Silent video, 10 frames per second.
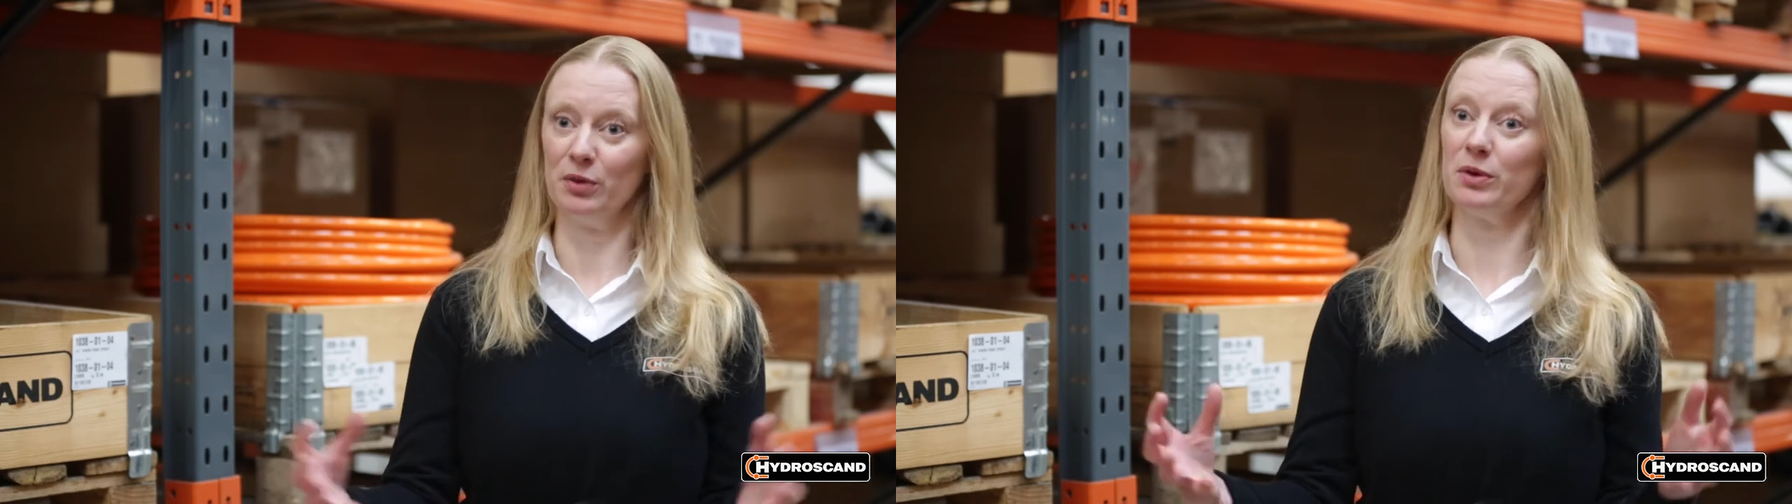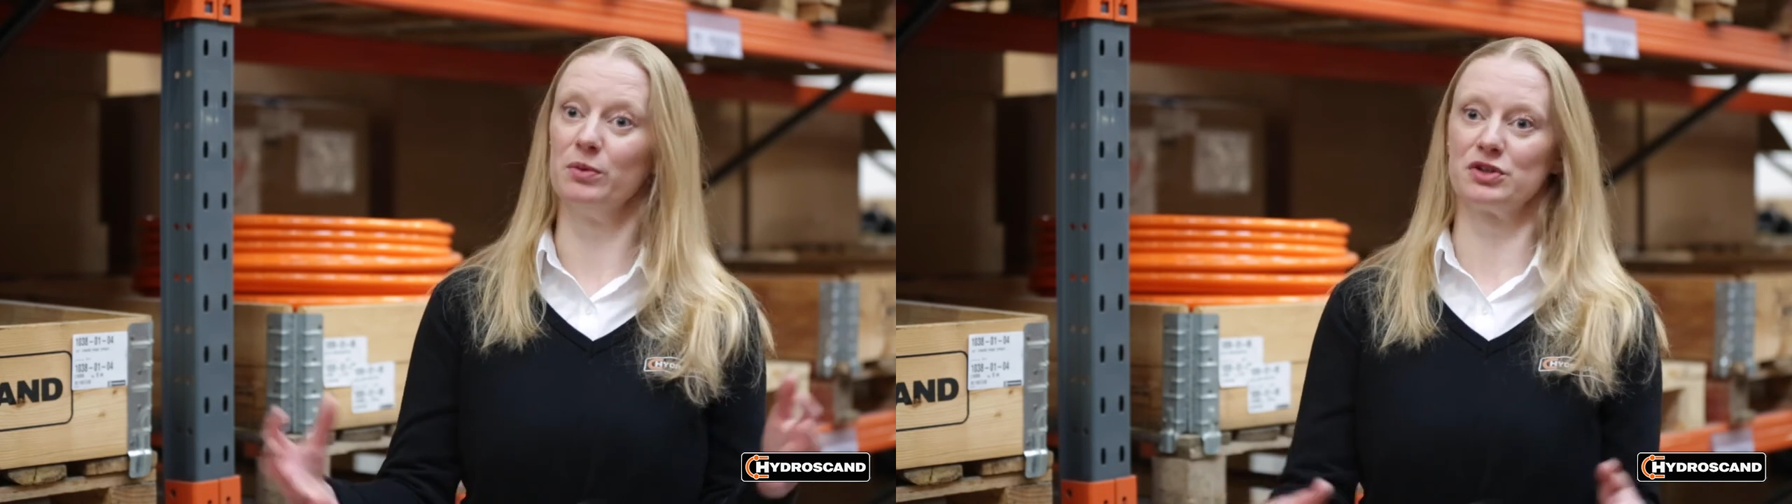
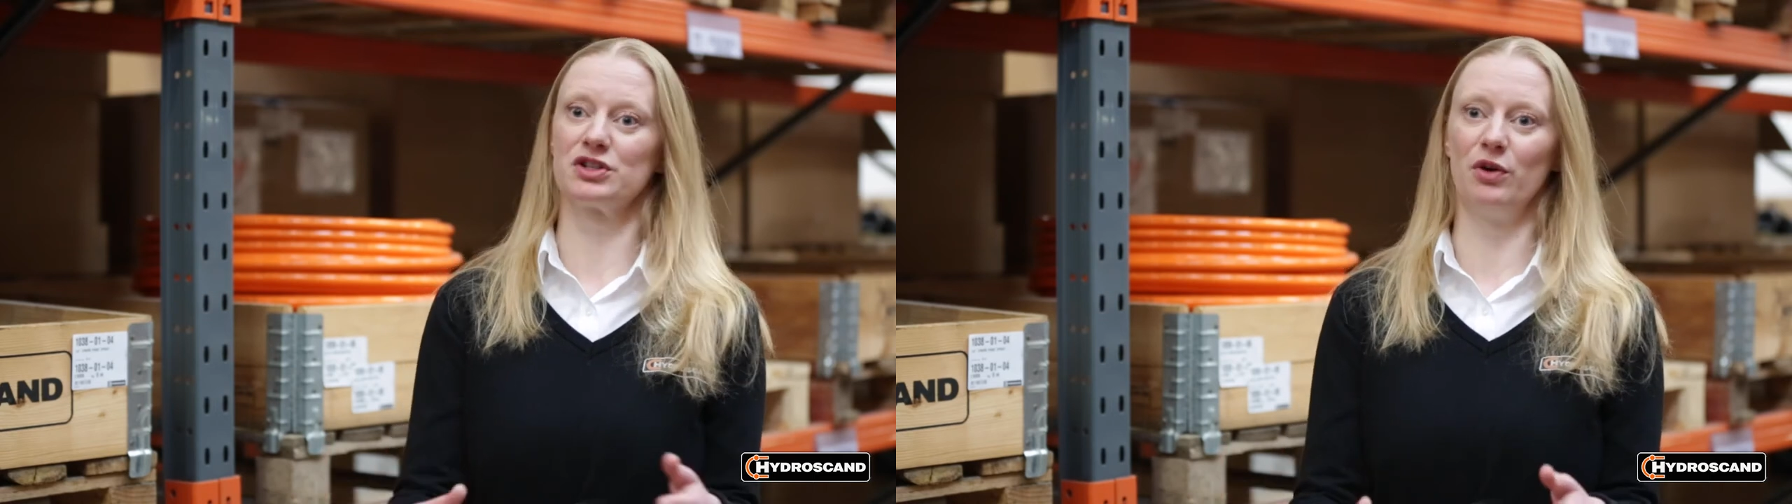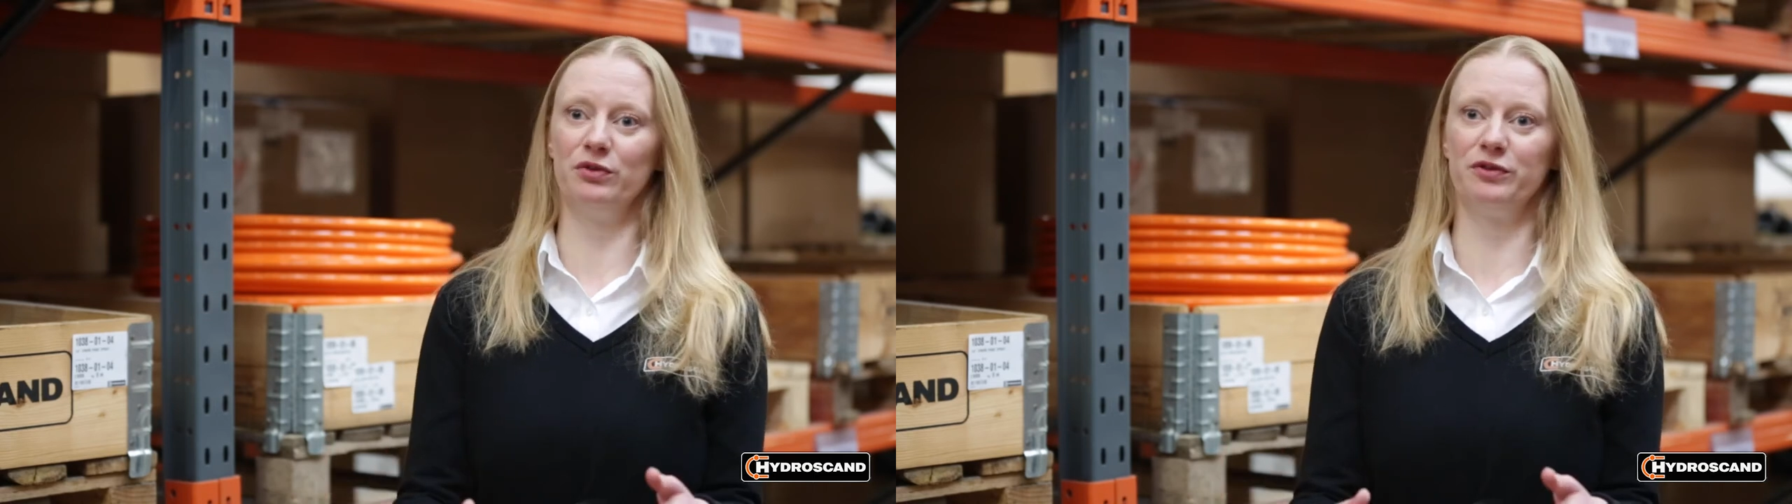that we will
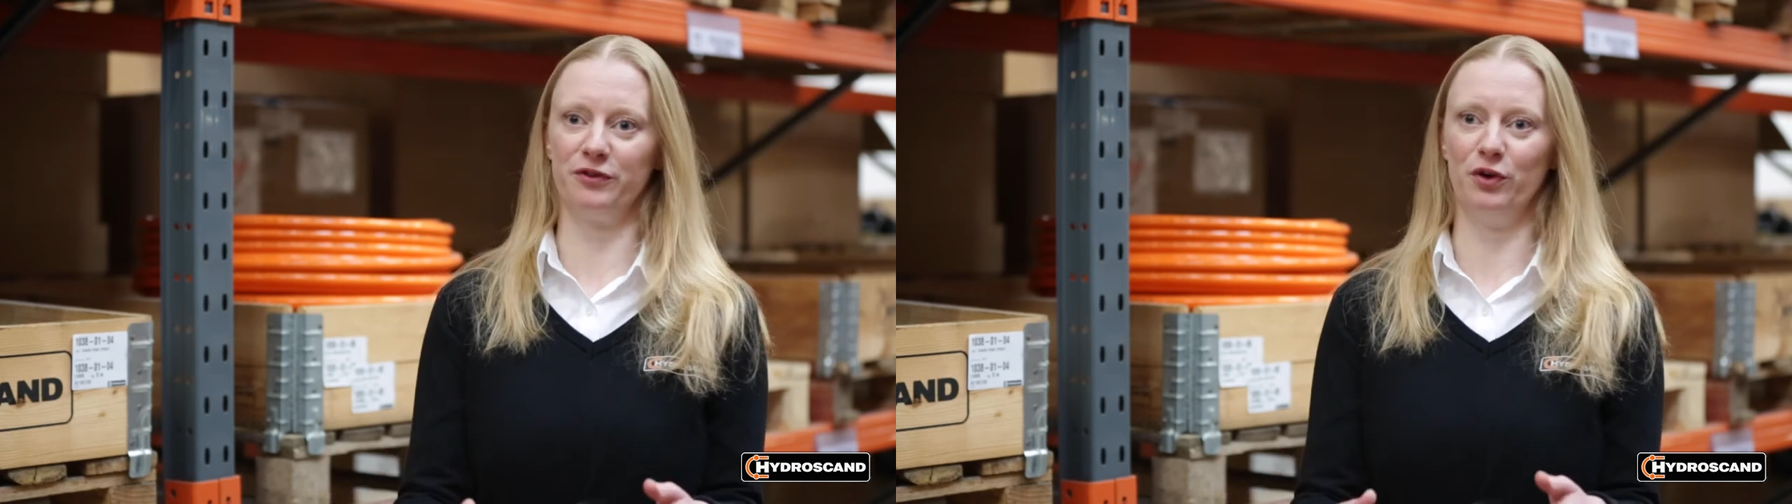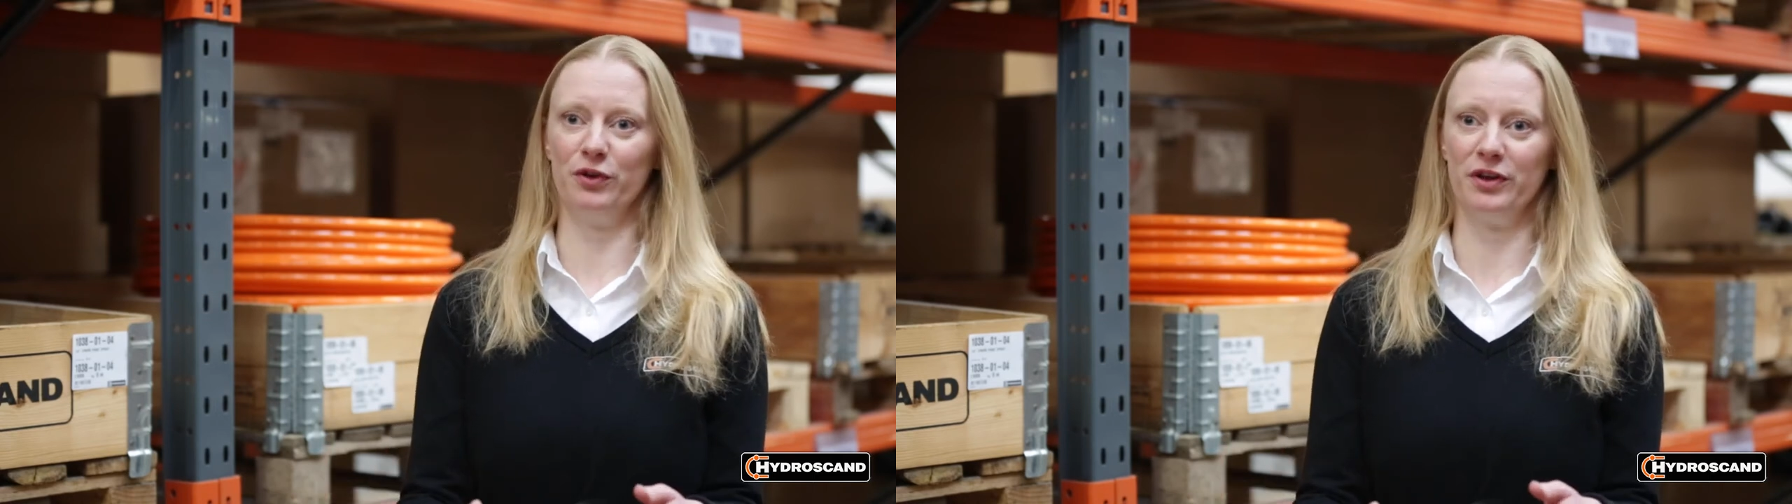solve
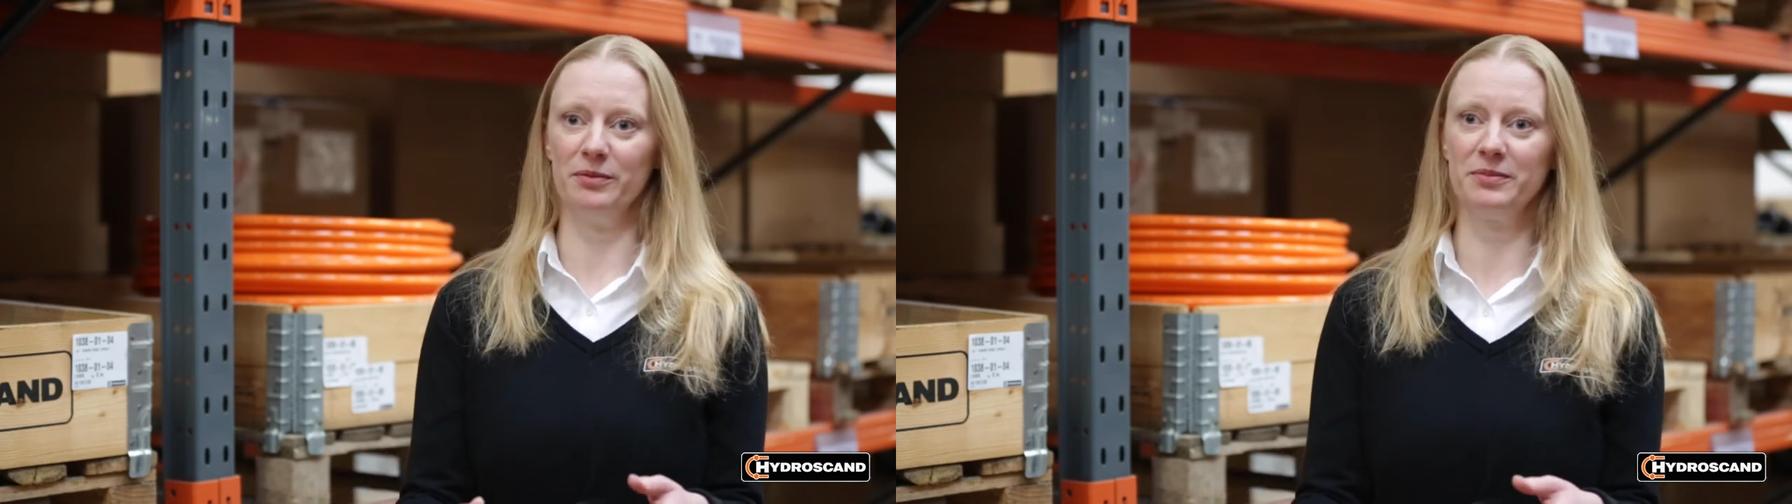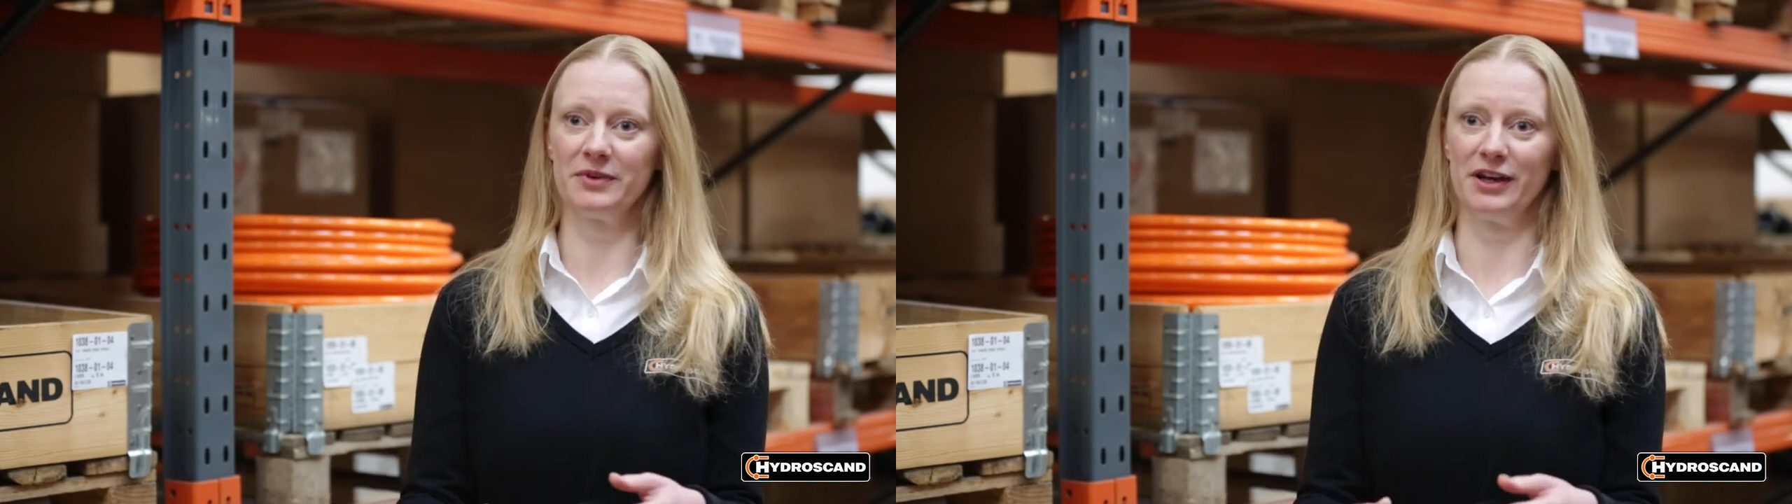for them.